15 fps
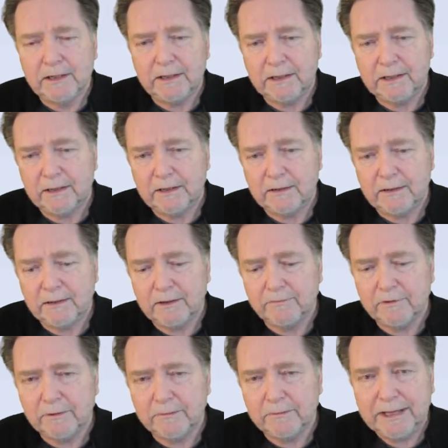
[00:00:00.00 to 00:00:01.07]
And
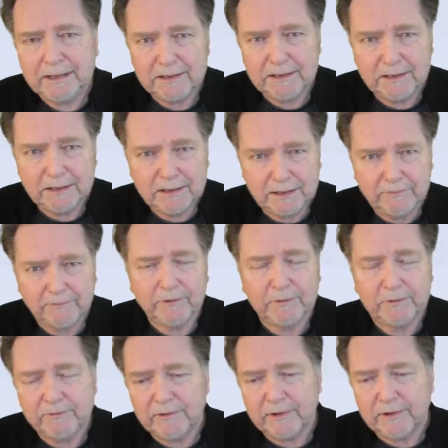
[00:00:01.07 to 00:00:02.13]
from that time,
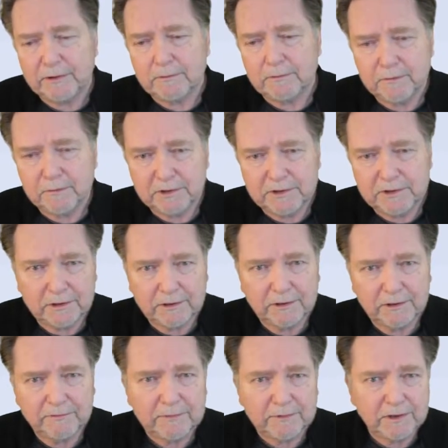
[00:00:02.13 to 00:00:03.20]
from the Federal
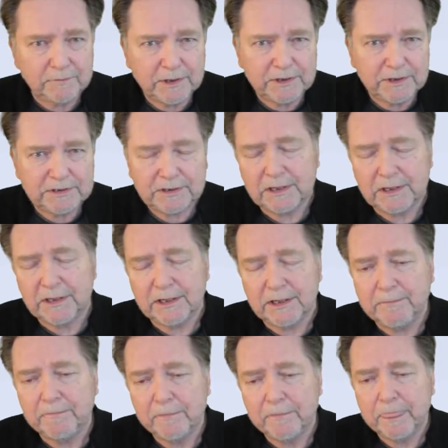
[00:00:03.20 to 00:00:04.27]
Reserve up to the present
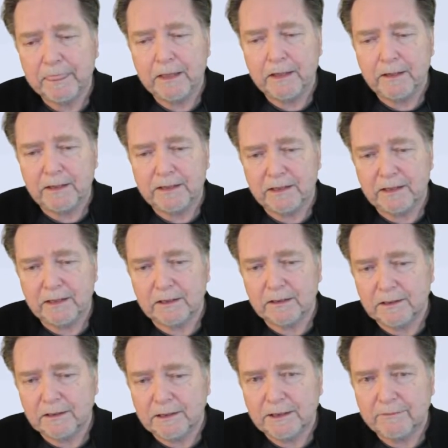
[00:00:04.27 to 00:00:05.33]
time, I think a
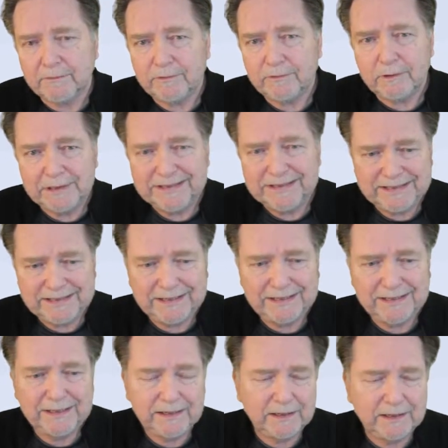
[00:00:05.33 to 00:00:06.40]
lot of what we
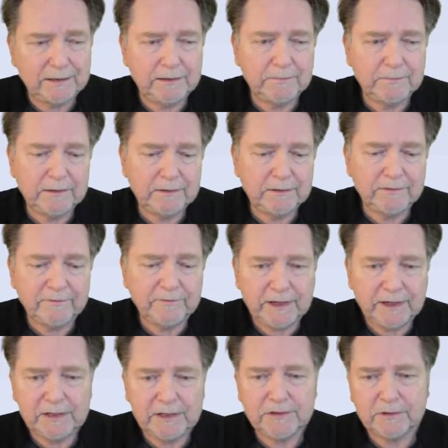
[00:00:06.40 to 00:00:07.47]
see in the
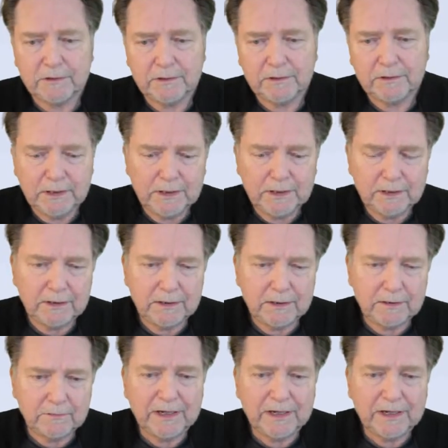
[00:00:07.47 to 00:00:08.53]
financial
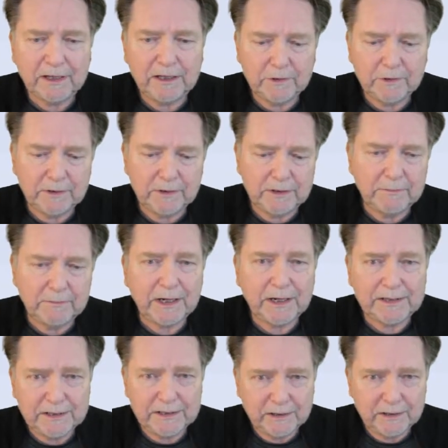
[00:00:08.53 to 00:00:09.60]
realm or in the
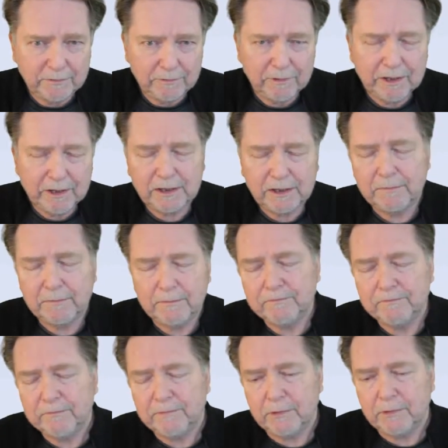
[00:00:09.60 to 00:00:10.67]
monetary realm,
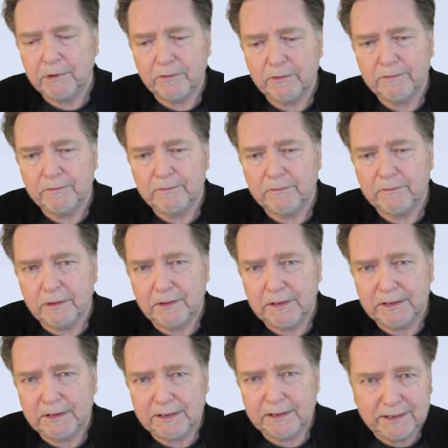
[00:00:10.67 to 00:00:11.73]
both
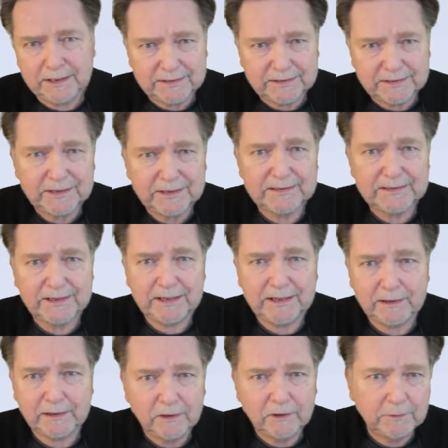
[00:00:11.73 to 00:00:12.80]
in the United States
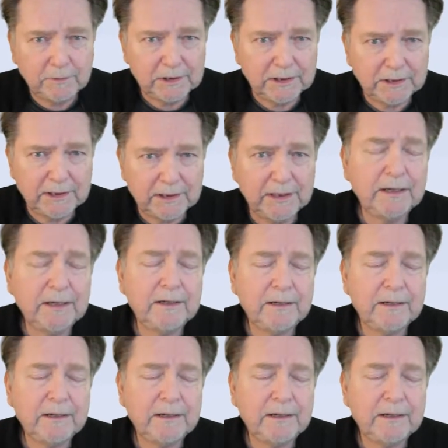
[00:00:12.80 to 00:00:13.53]
and globally,